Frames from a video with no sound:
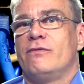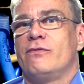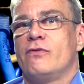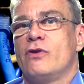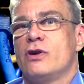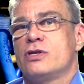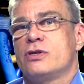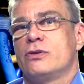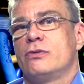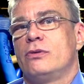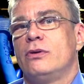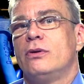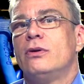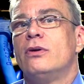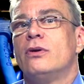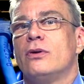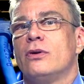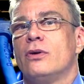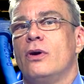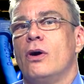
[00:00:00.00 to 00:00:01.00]
virtual
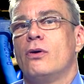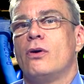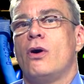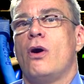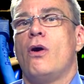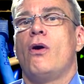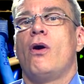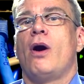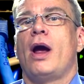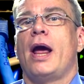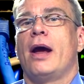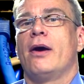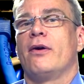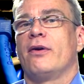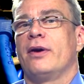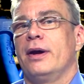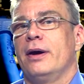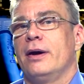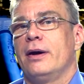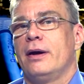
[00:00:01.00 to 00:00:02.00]
local
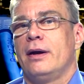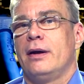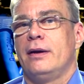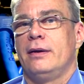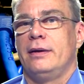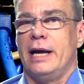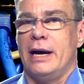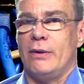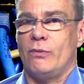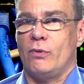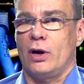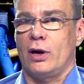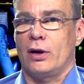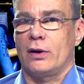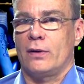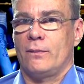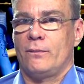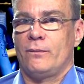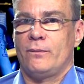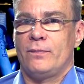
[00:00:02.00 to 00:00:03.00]
area
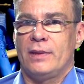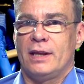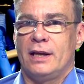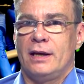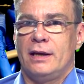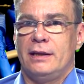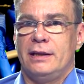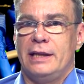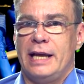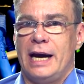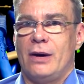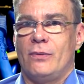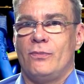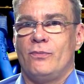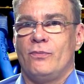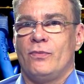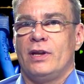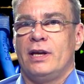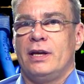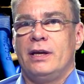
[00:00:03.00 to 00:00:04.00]
network. Now,
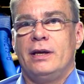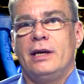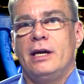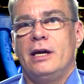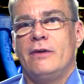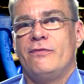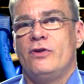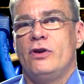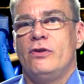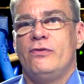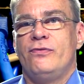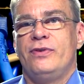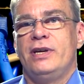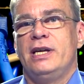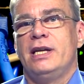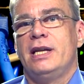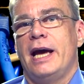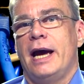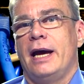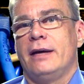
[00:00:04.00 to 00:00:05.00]
if you
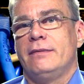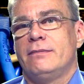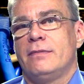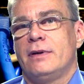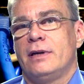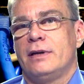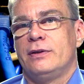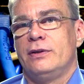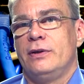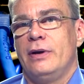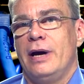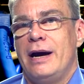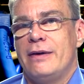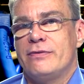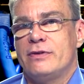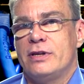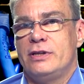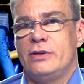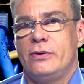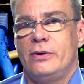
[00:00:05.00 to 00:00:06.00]
VLAN, you
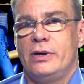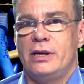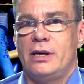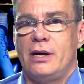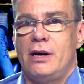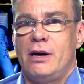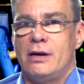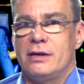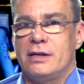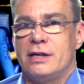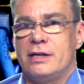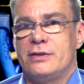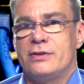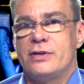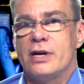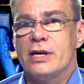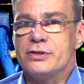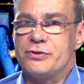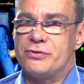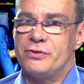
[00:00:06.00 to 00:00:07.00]
have to do it on an
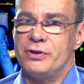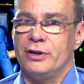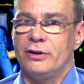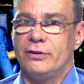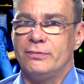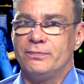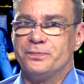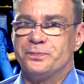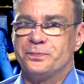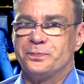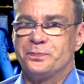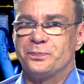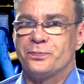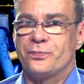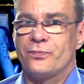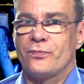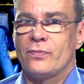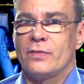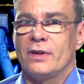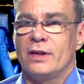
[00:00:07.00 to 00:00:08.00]
industrial
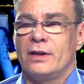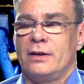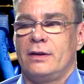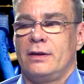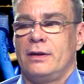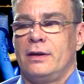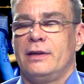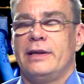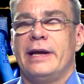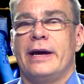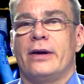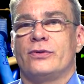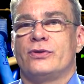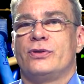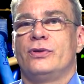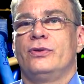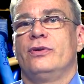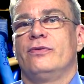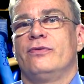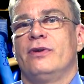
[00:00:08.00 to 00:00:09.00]
layer
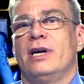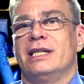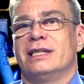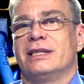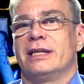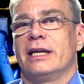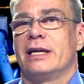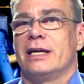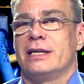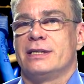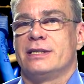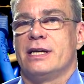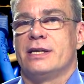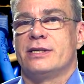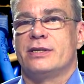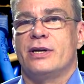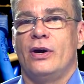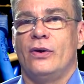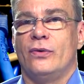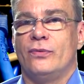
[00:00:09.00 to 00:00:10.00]
2 device, like a
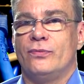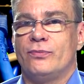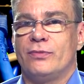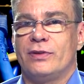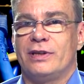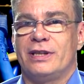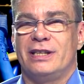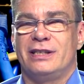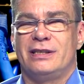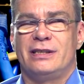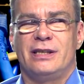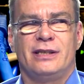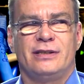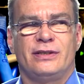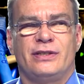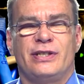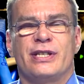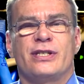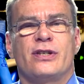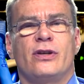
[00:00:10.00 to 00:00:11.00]
Cisco. The
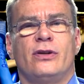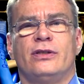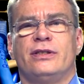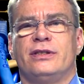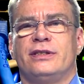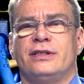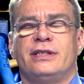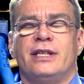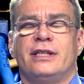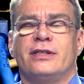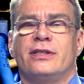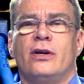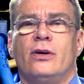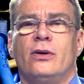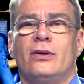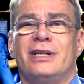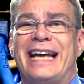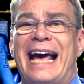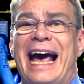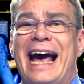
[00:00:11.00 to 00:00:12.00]
Cisco,
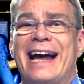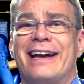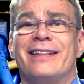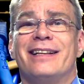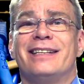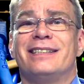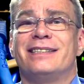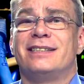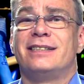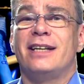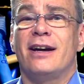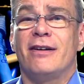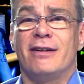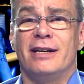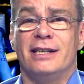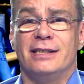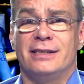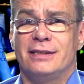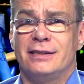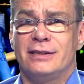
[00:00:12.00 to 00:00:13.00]
Cisco Catalyst
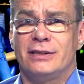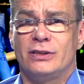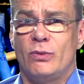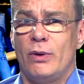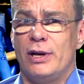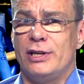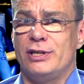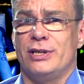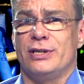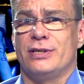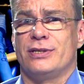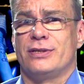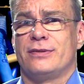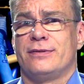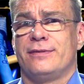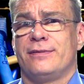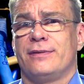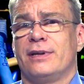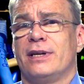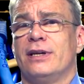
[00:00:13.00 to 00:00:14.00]
series switches
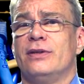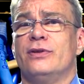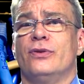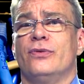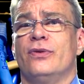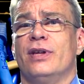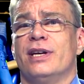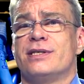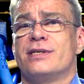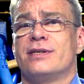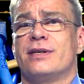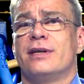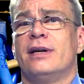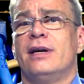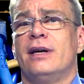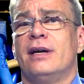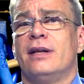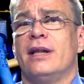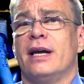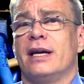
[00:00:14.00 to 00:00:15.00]
can do this.
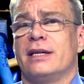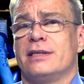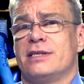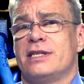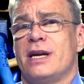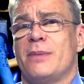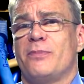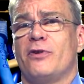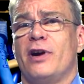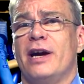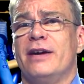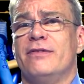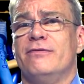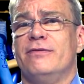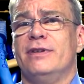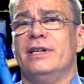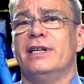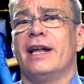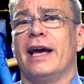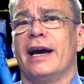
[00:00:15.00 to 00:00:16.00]
They can separate
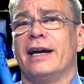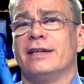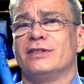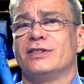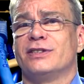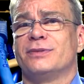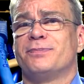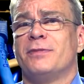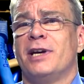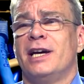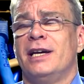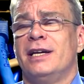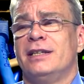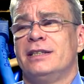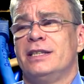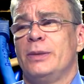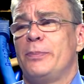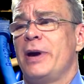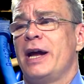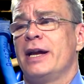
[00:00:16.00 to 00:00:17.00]
VLANs.
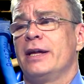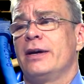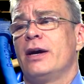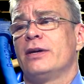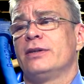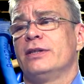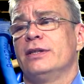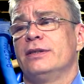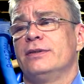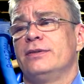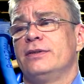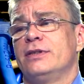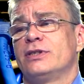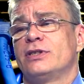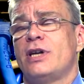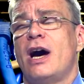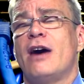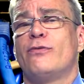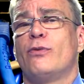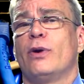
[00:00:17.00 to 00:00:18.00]
Depending on the, the
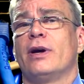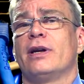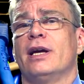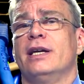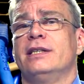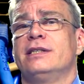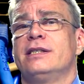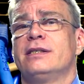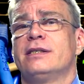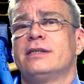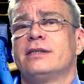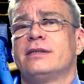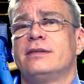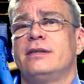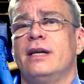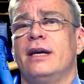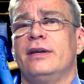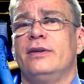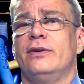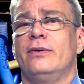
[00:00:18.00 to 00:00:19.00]
software license
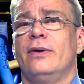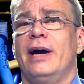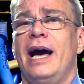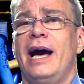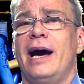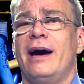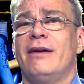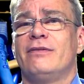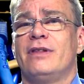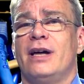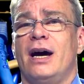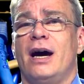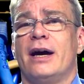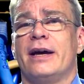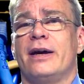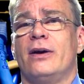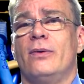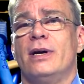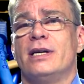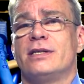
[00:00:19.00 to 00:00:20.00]
that you have, the
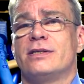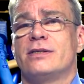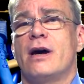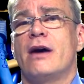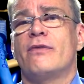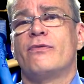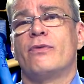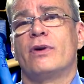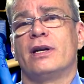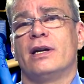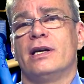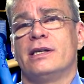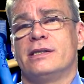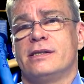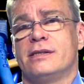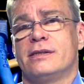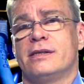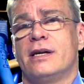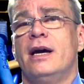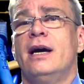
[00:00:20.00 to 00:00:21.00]
IOS software
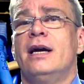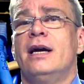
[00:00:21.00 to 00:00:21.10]
license,